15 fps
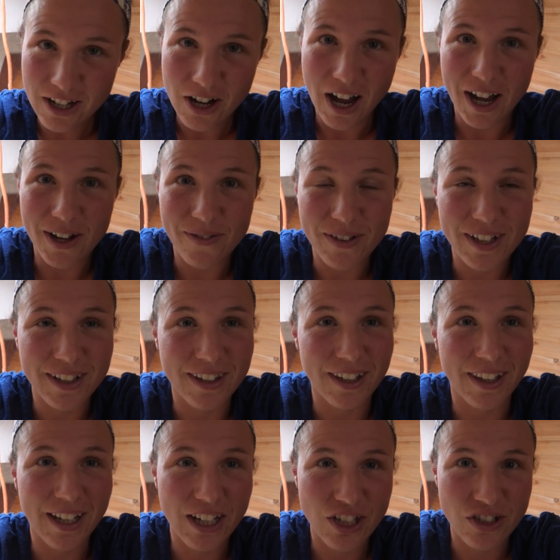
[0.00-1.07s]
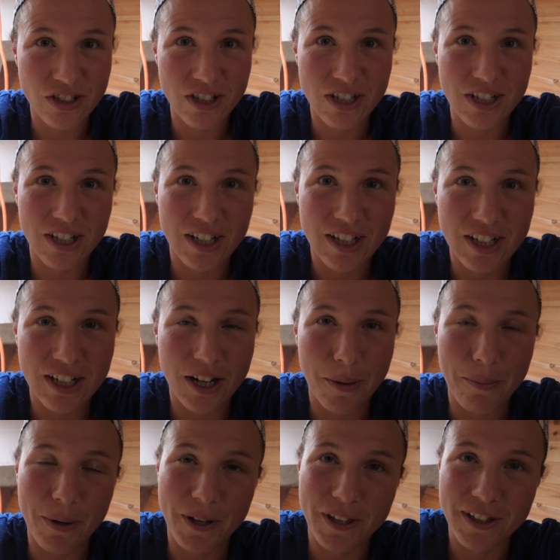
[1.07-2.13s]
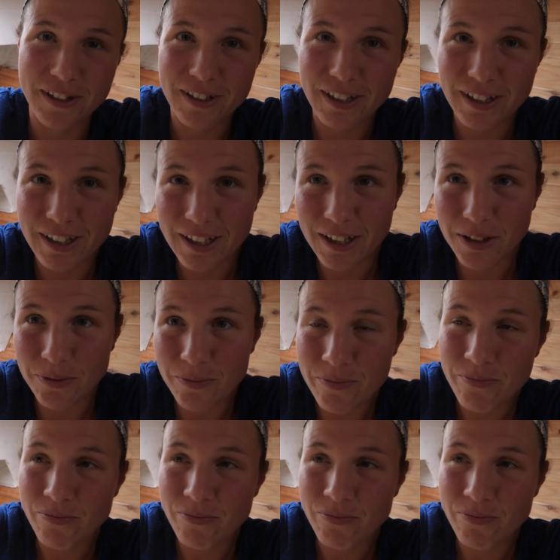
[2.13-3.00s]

I have insulation up on the ceiling.